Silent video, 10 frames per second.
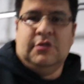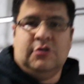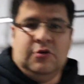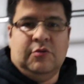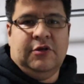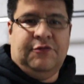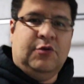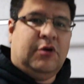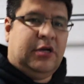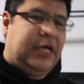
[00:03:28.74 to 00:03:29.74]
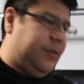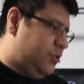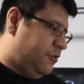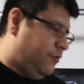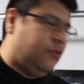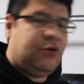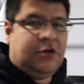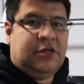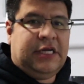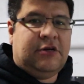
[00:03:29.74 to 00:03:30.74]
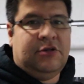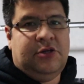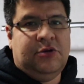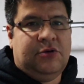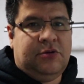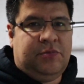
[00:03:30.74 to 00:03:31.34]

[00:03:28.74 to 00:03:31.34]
So if you are in option 4, not only you'll